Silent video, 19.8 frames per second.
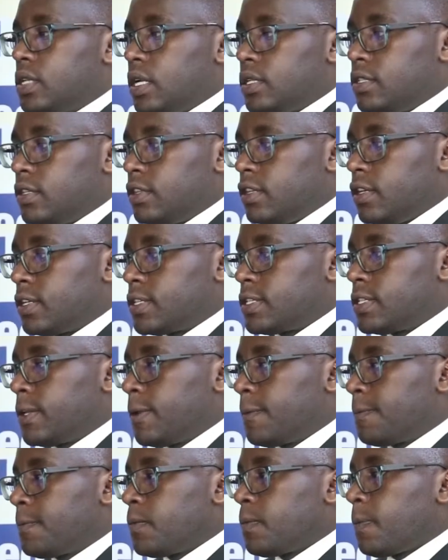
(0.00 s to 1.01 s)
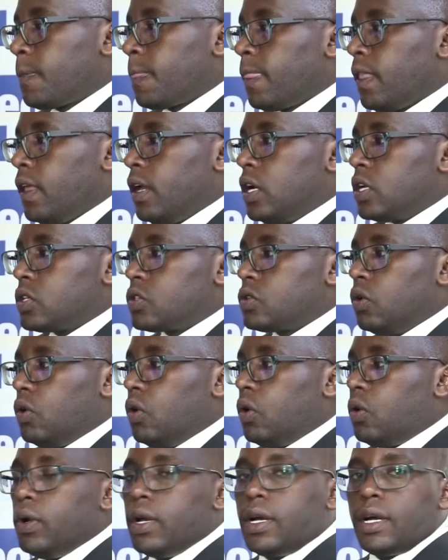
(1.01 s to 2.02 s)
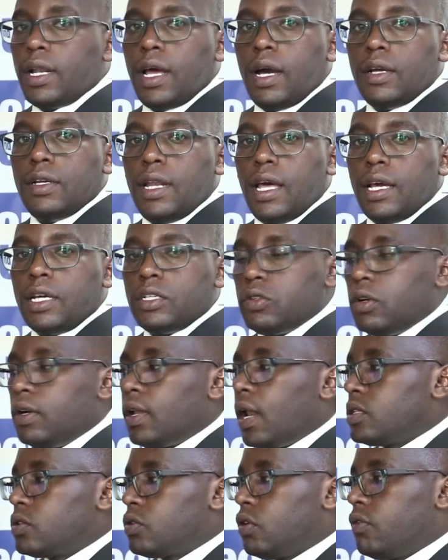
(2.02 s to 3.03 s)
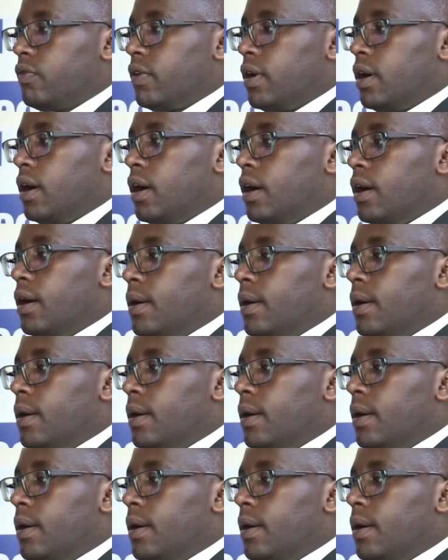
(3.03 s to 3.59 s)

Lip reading: such things. So quickly, I would like to glance over